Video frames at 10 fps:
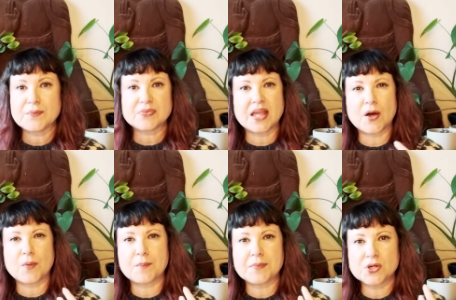Now,
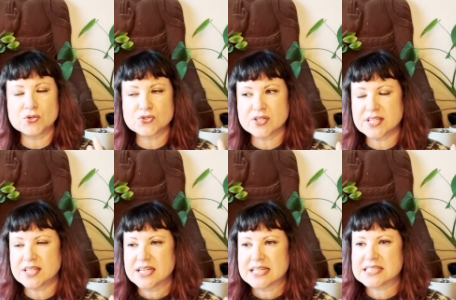Mildred
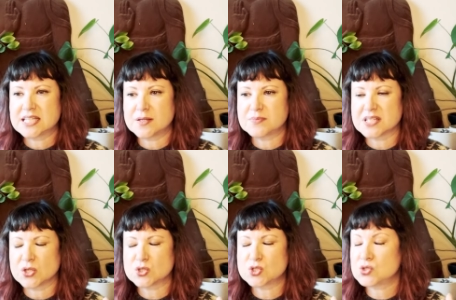seems
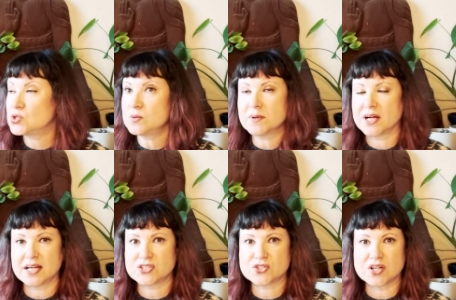super
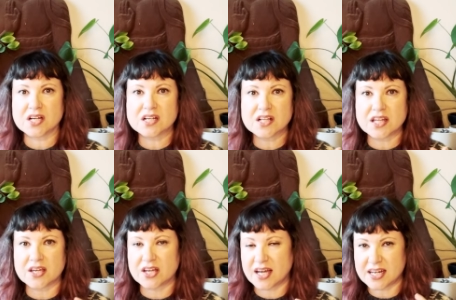high strung,
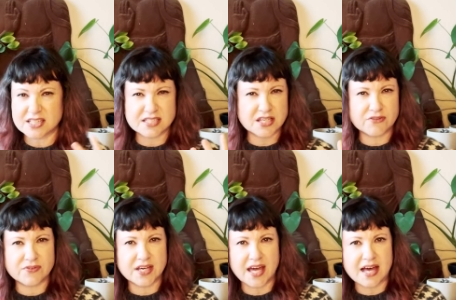like kind of
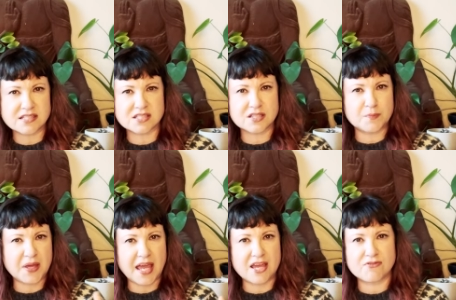diva esque
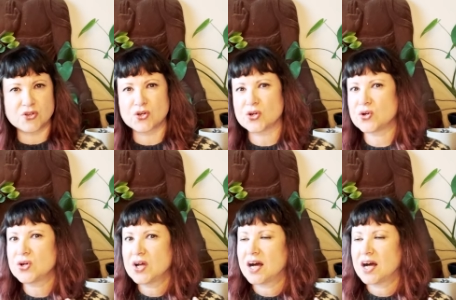behavior,